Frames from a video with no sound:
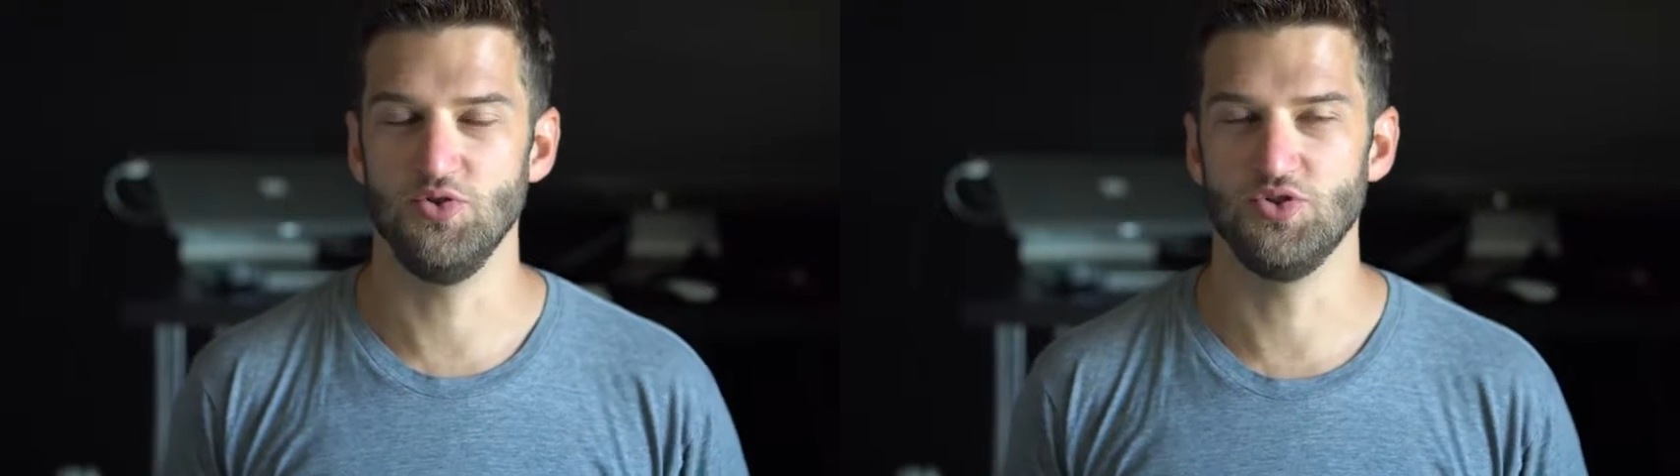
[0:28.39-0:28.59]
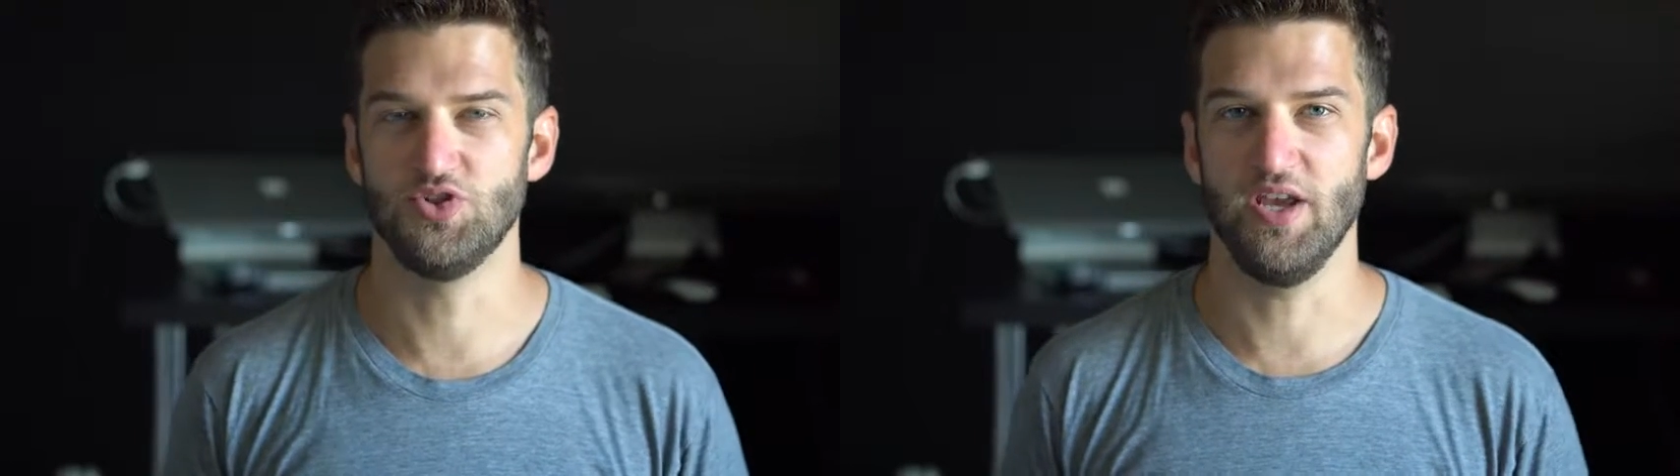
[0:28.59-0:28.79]

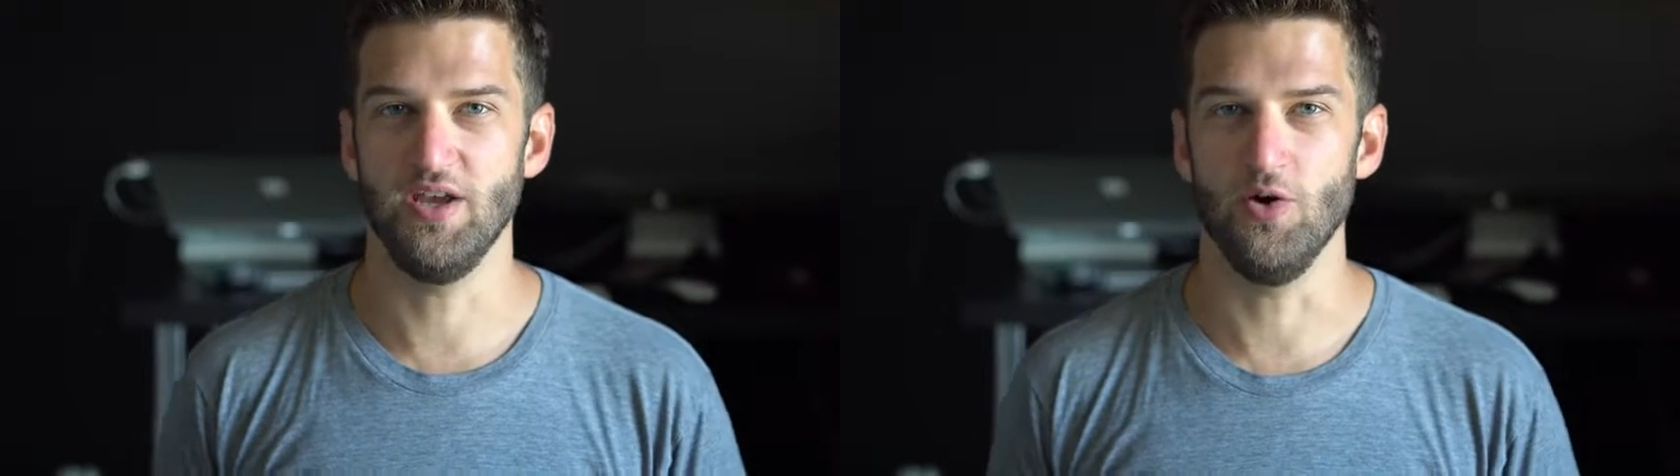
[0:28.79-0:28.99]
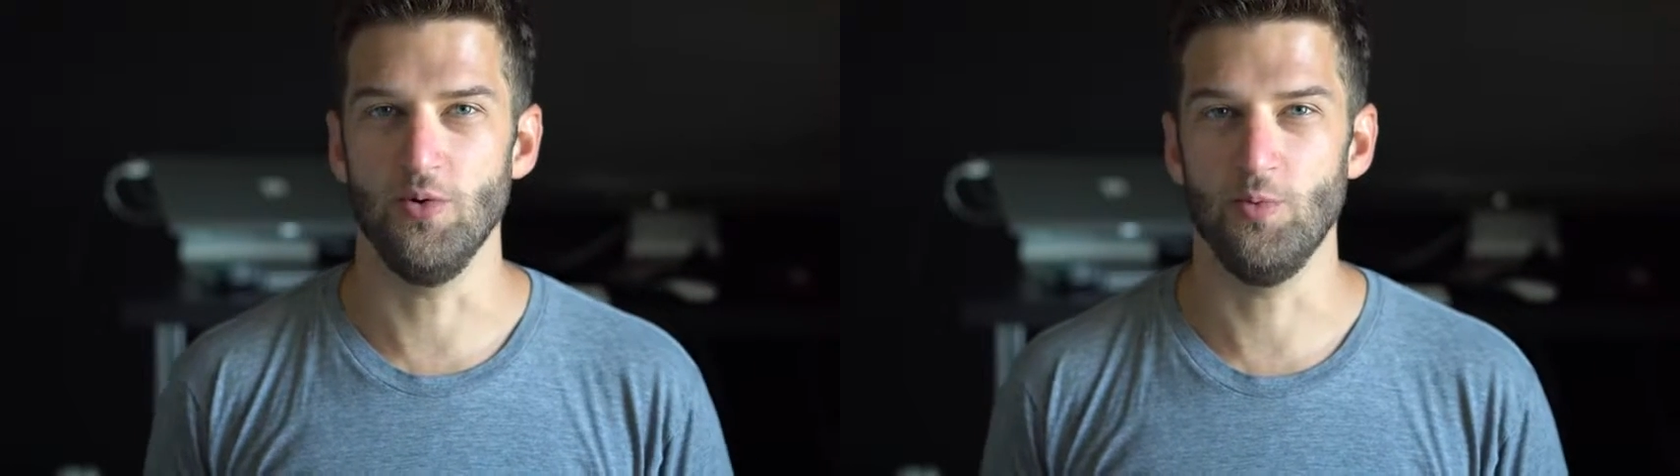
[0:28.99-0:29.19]
use
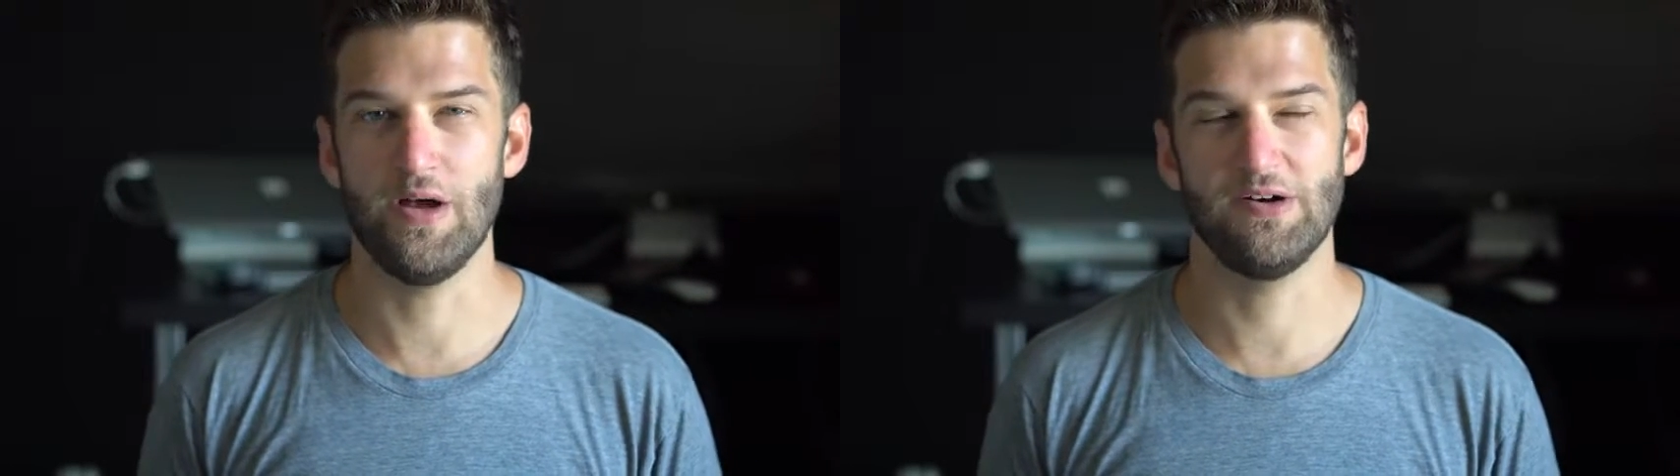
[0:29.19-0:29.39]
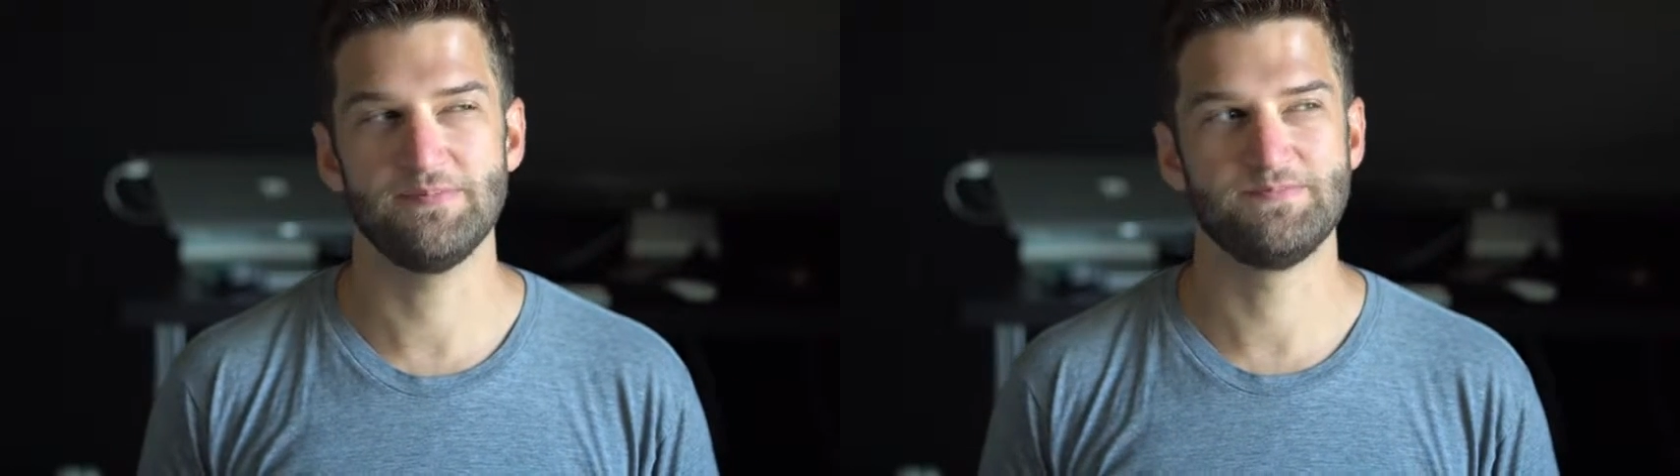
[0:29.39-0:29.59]
Django?
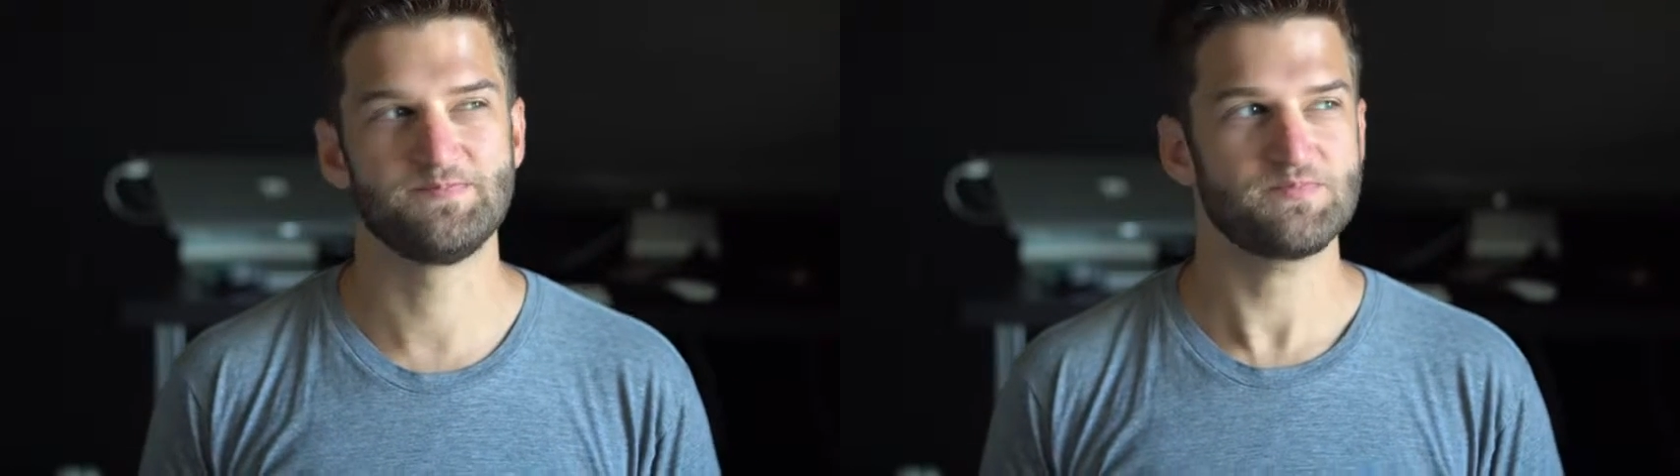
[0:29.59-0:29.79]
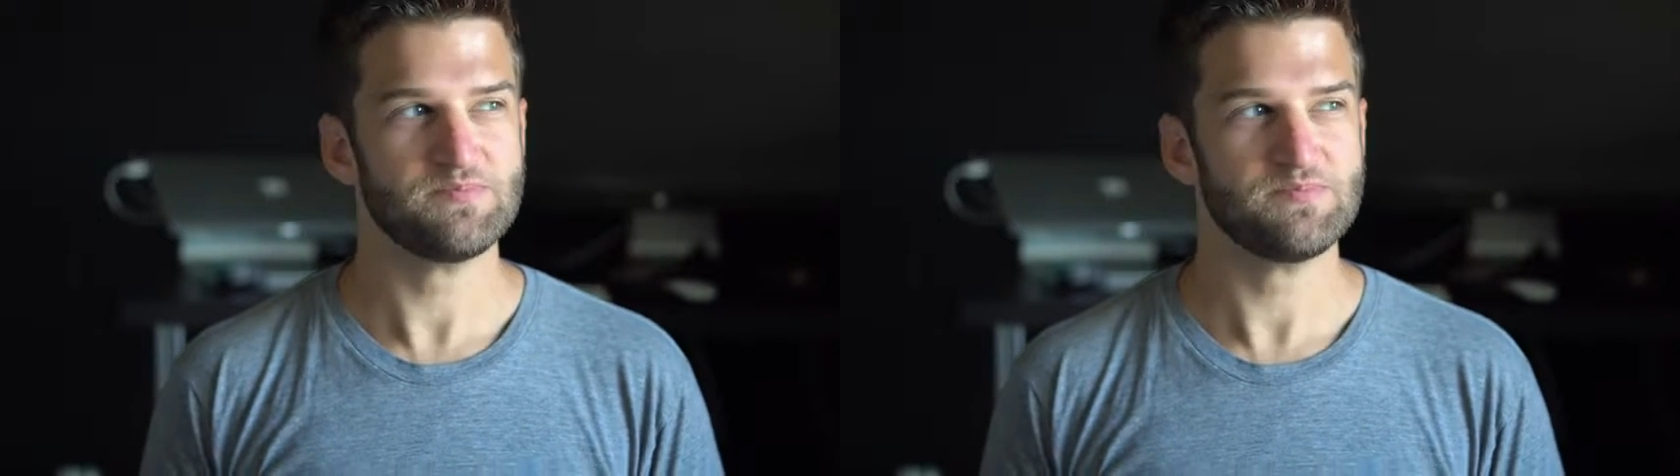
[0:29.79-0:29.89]
Well,